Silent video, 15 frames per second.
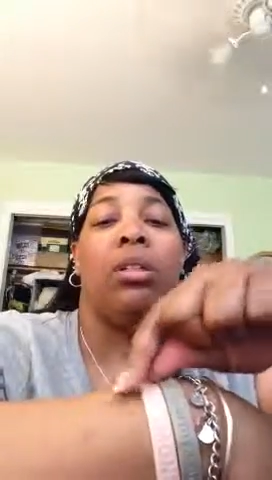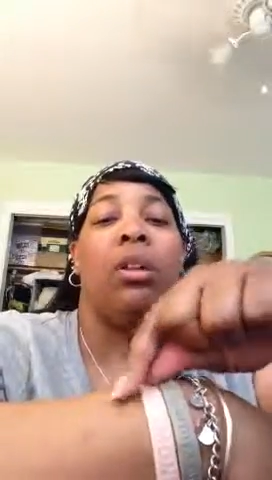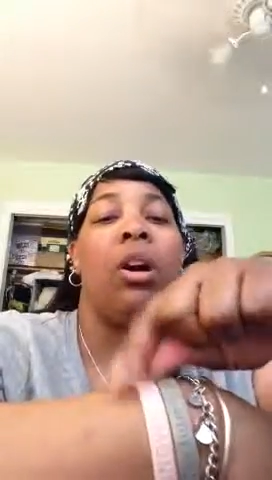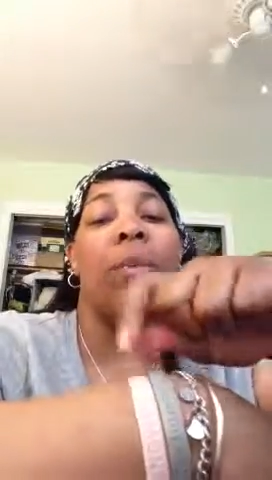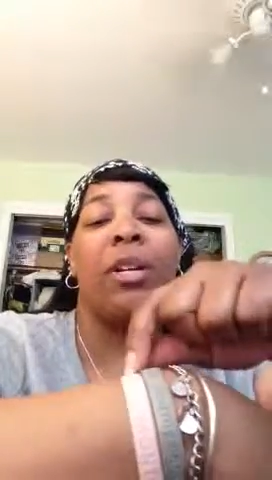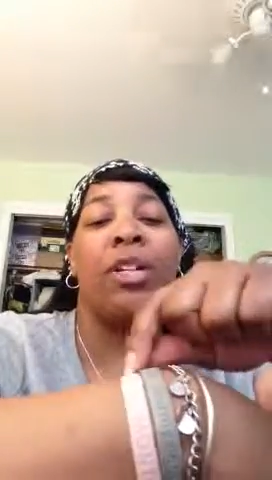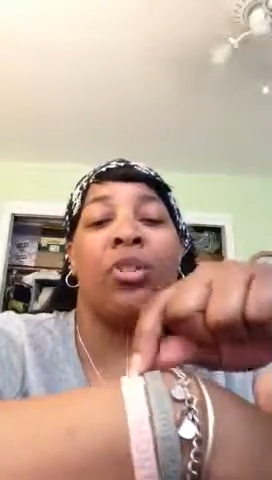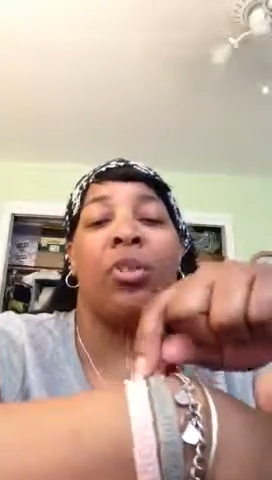
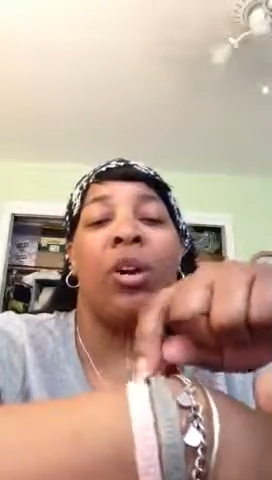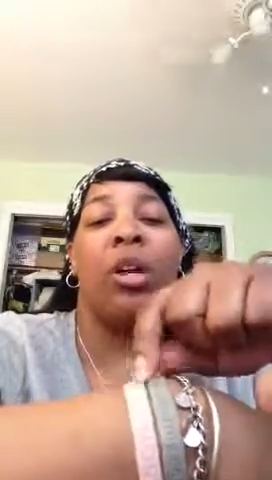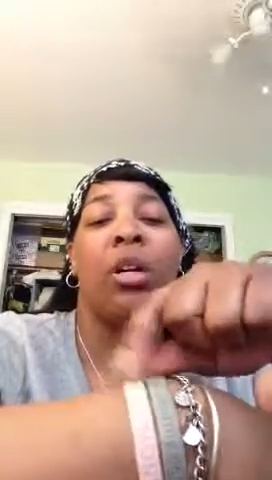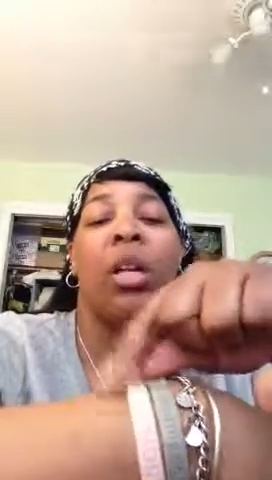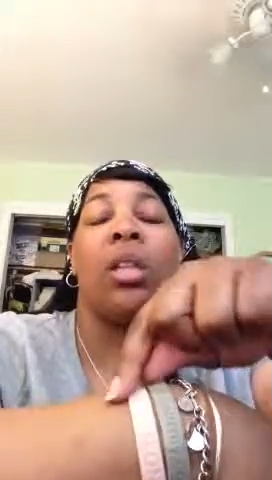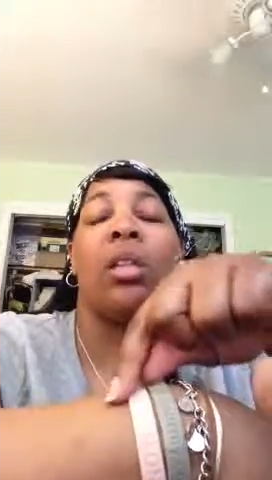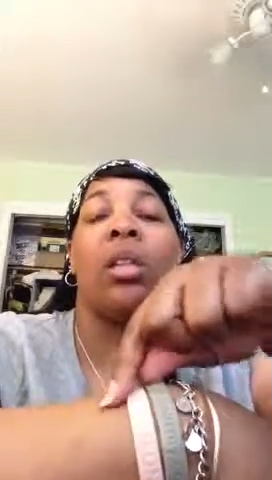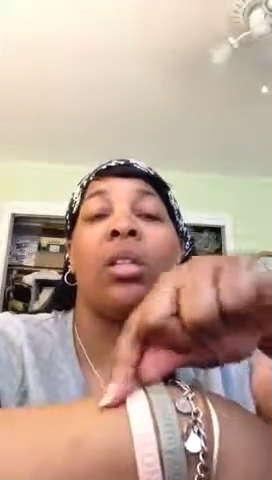army
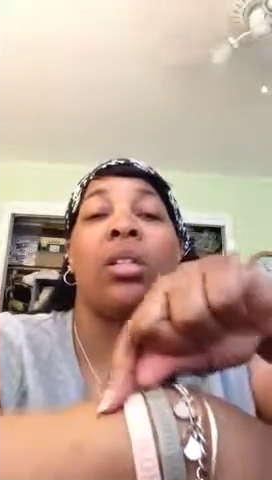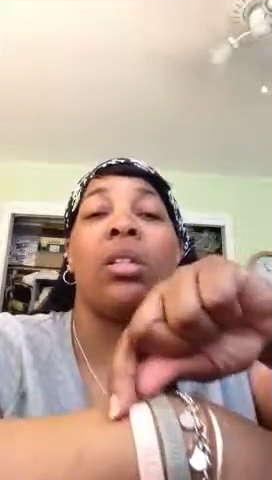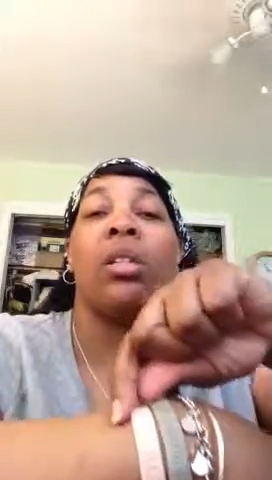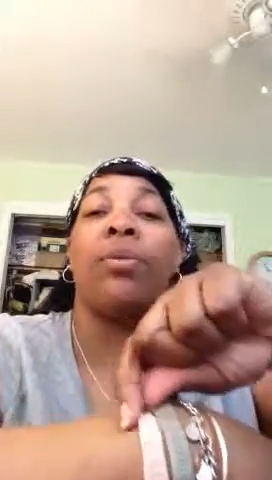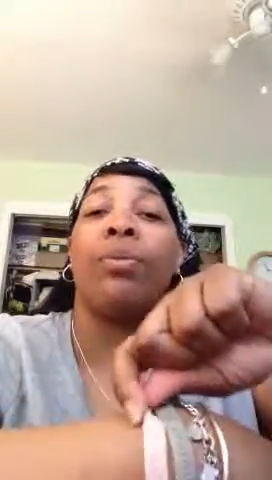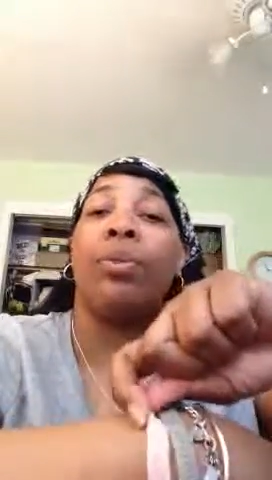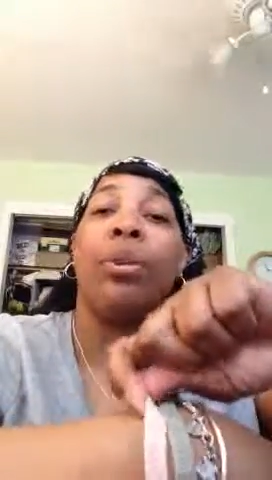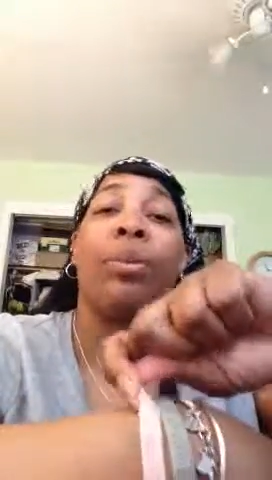strong, and this
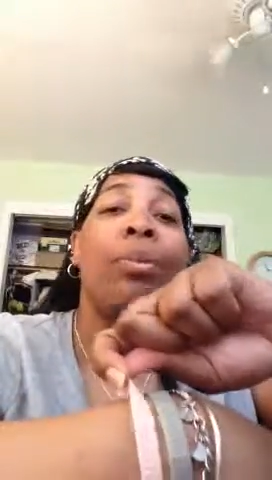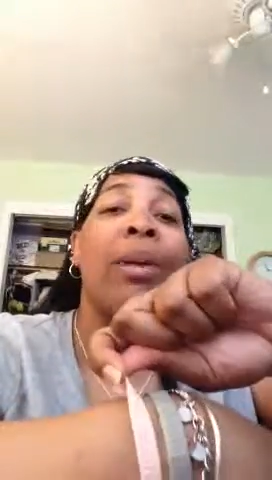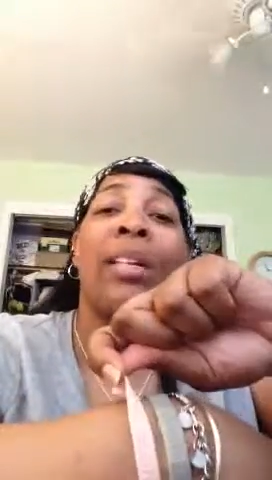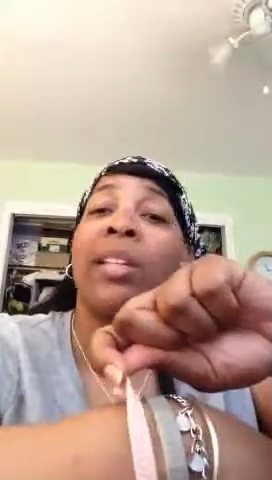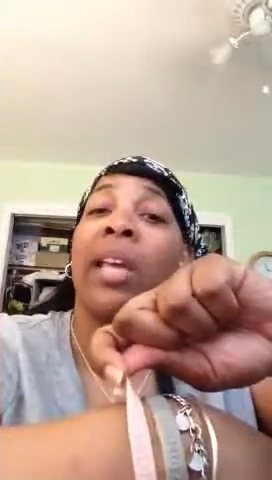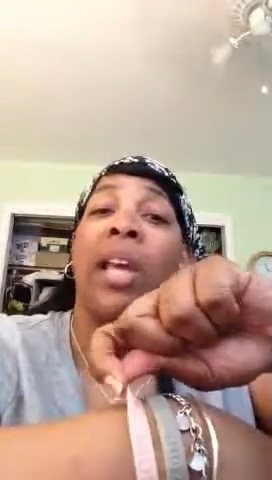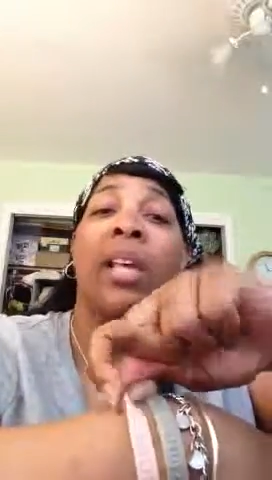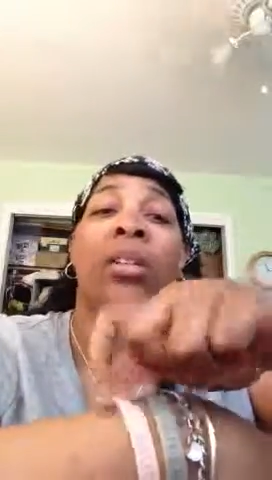is for
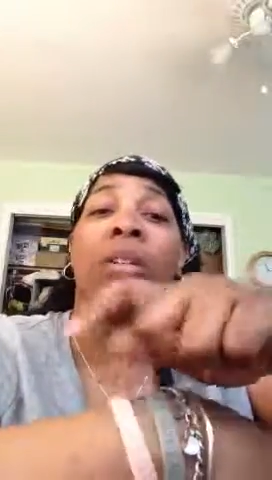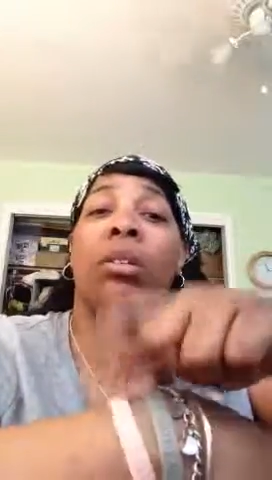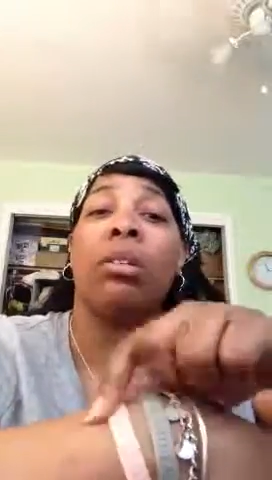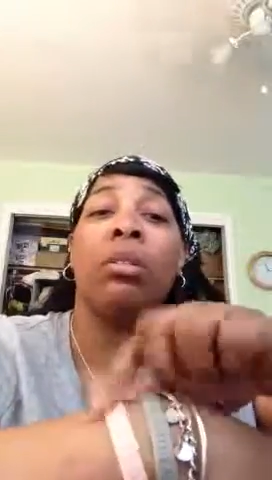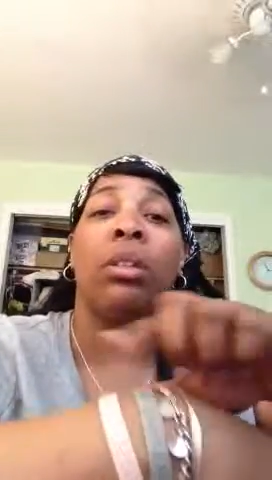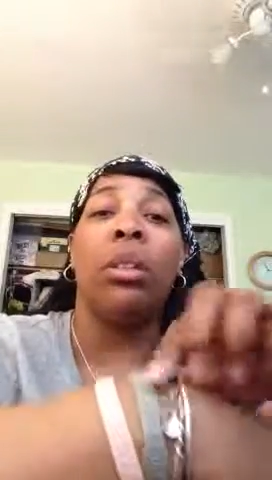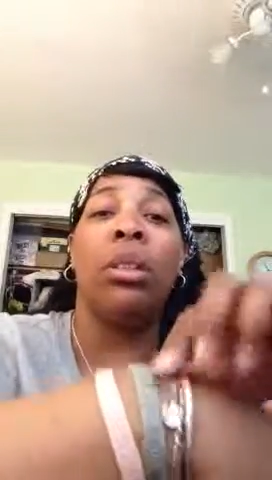breast cancer.